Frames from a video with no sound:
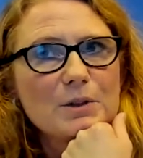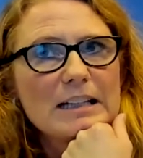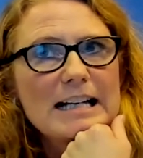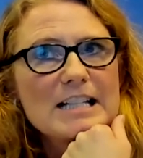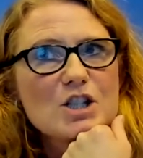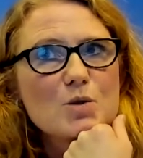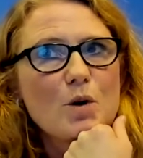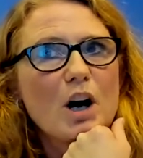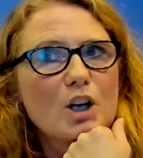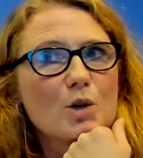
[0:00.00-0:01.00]
relates
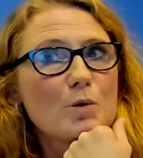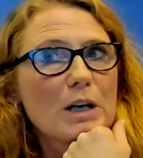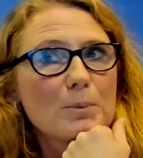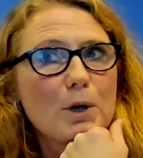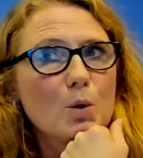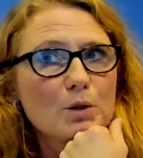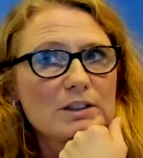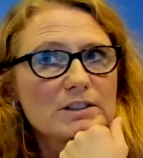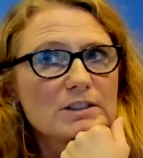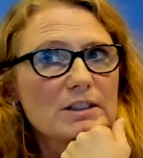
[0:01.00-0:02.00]
to Hungary and
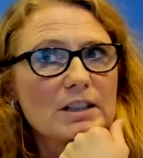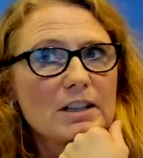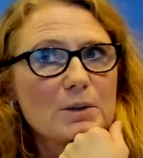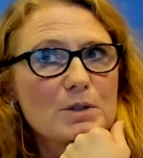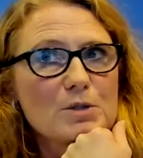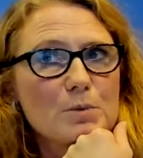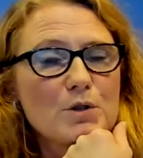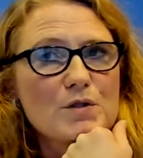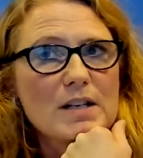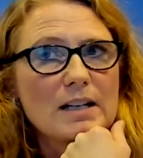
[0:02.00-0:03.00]
Poland, which
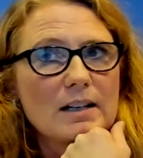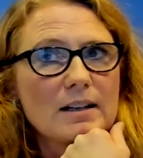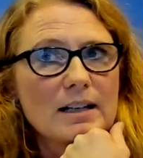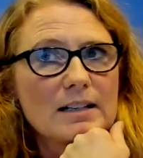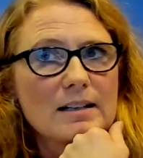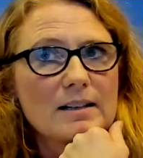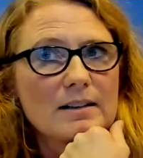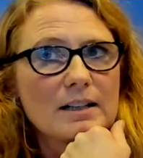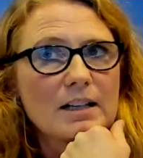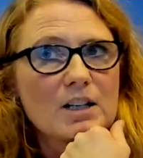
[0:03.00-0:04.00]
moves in
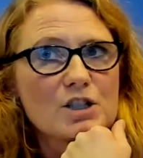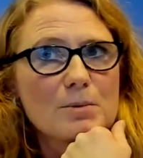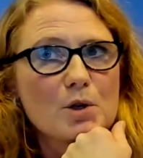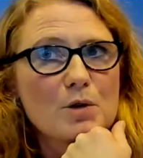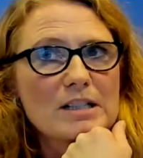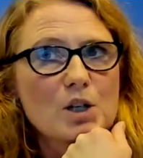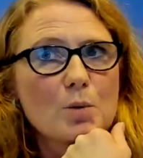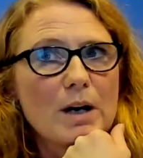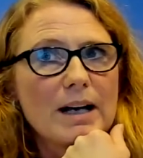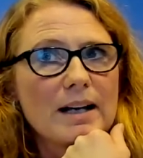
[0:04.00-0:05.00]
an
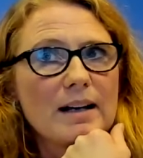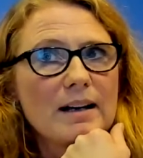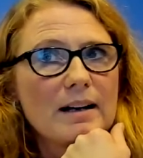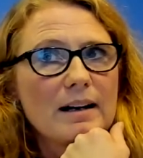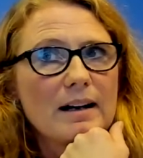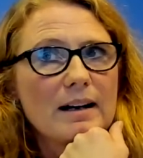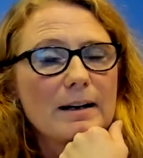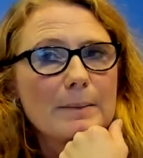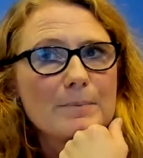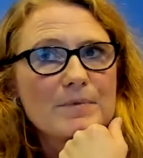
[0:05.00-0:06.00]
undemocratic way.
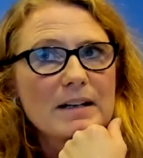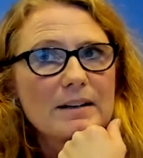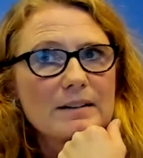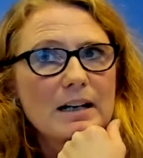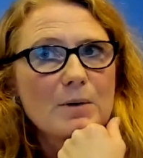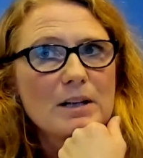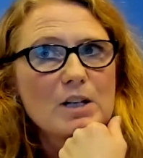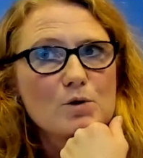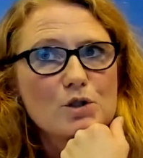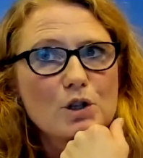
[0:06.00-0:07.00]
How the
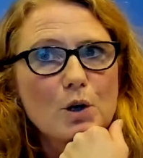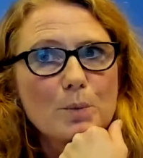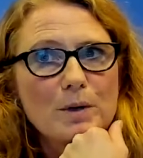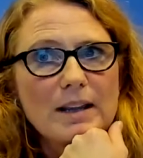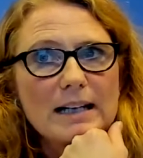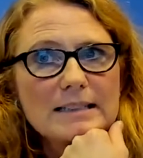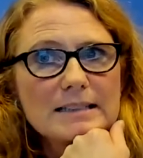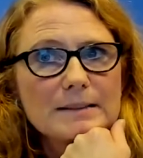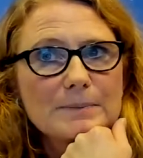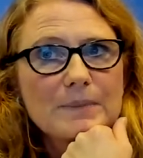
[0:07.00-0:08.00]
EU should cope with
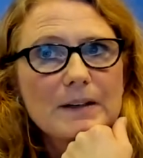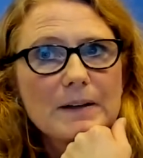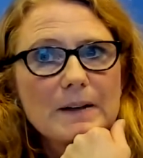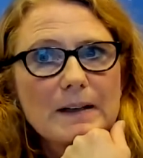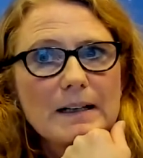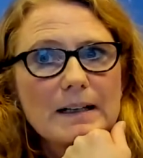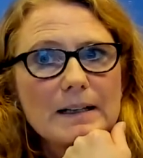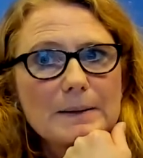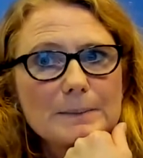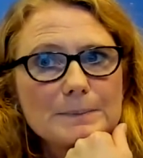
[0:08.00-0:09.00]
that?
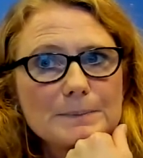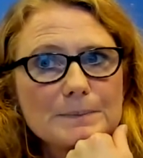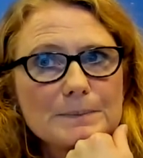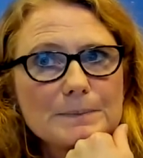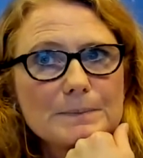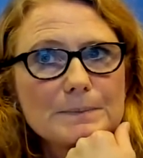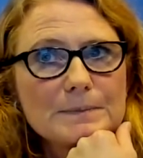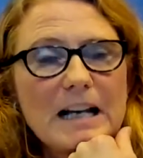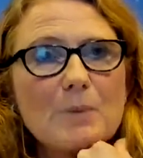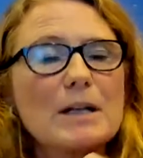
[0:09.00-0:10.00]

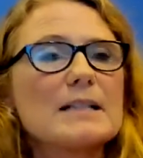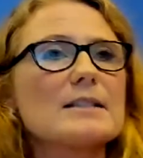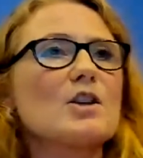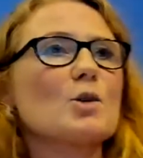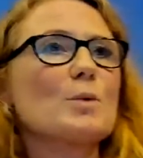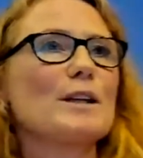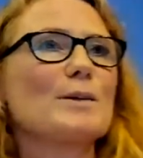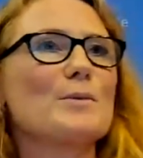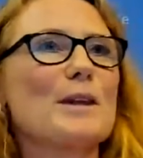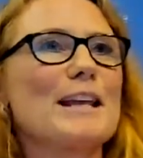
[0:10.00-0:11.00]
Yeah, we can start with
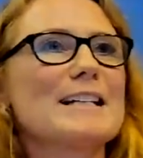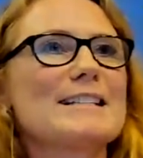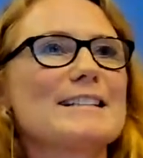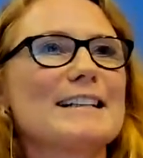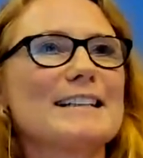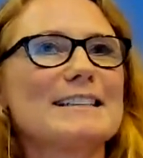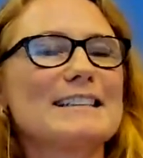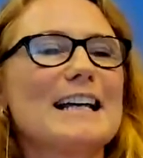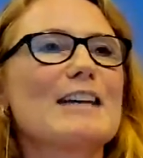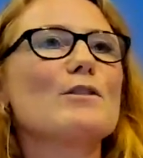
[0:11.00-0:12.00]
that,
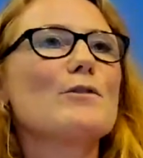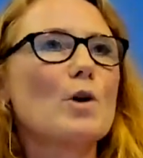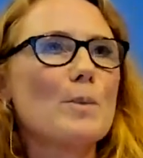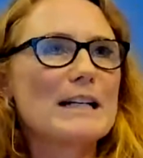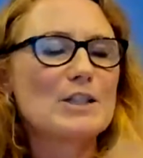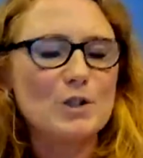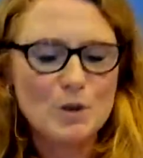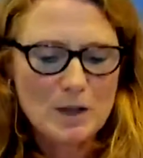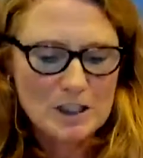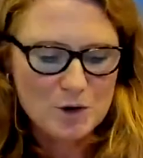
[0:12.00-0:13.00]
and I give the floor back to
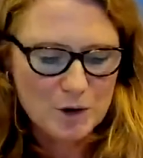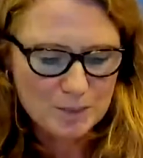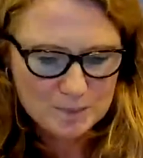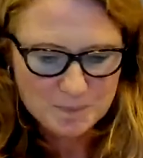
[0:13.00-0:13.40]
you, Andrew.